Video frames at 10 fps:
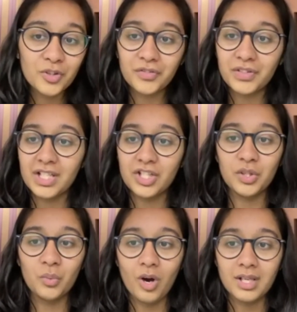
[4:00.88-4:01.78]
of
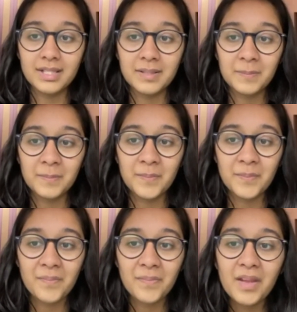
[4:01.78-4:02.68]
teaching was.
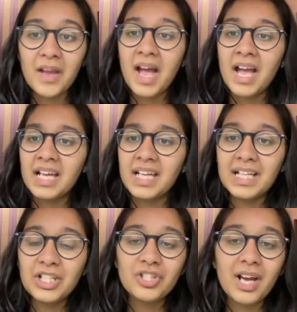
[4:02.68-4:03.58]

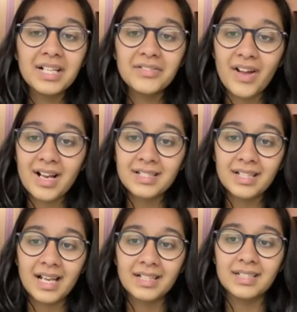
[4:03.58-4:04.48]
Each child felt
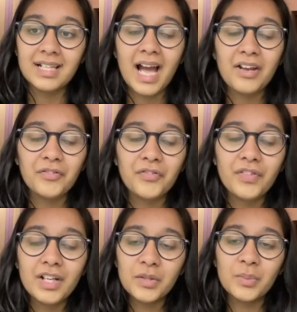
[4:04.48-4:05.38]
connected and
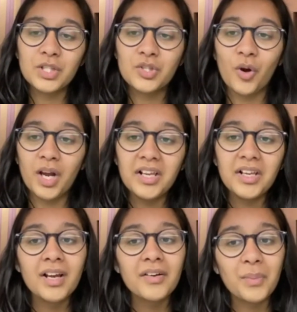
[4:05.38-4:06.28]
filled with joy
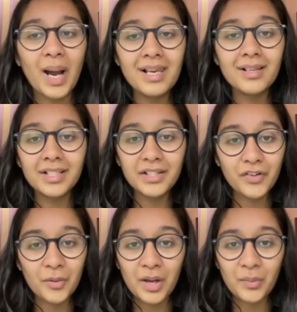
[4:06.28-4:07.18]
while learning
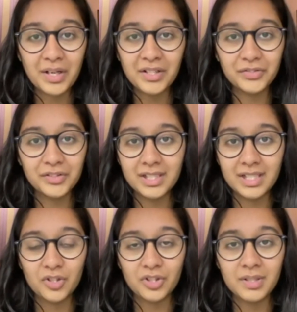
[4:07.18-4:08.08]
from our wonderful
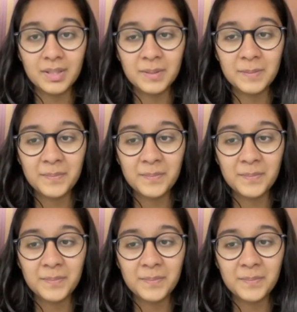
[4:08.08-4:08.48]
teachers.